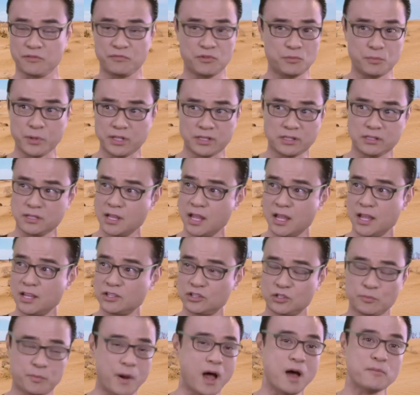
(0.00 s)
If you've been
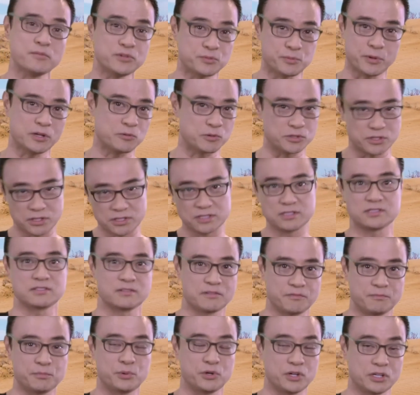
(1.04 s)
to Palm Springs, which is
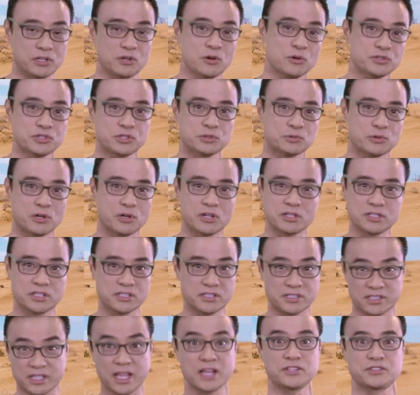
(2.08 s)
pretty close to us, it's
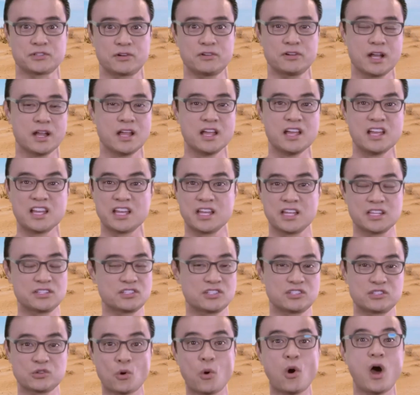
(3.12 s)
desert. It's
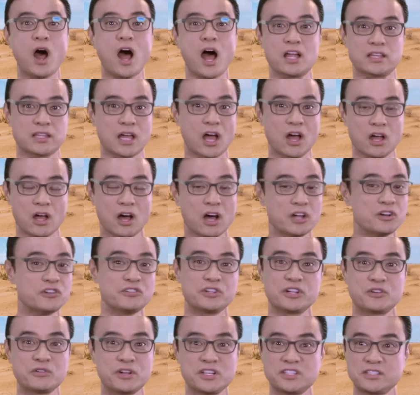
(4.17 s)
so hot. 100
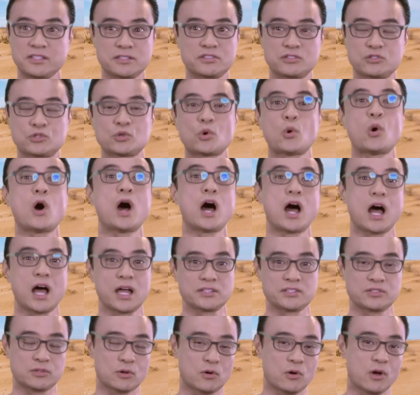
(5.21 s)
degrees is so
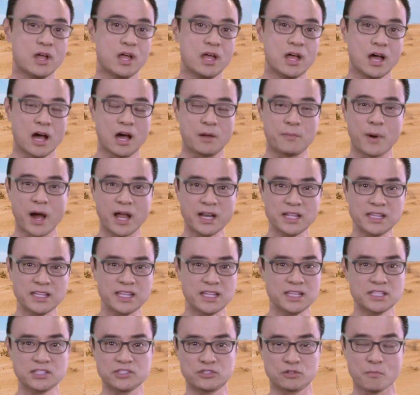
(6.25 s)
hot. So our body
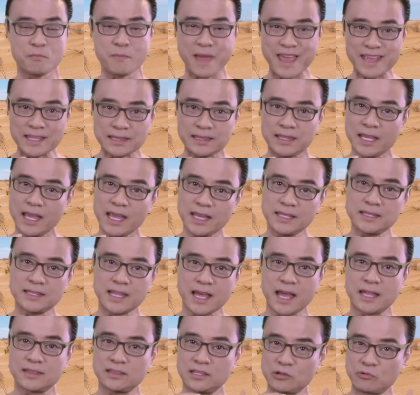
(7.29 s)
needs to maintain
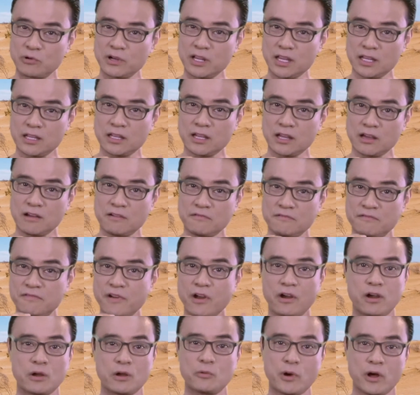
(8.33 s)
that degree
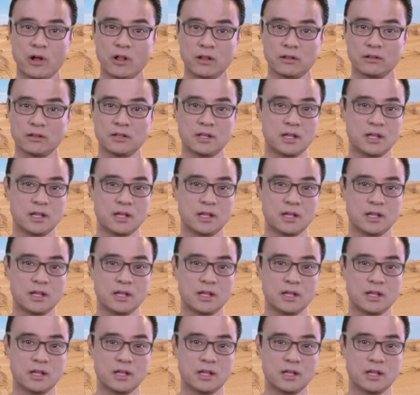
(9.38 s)
very well.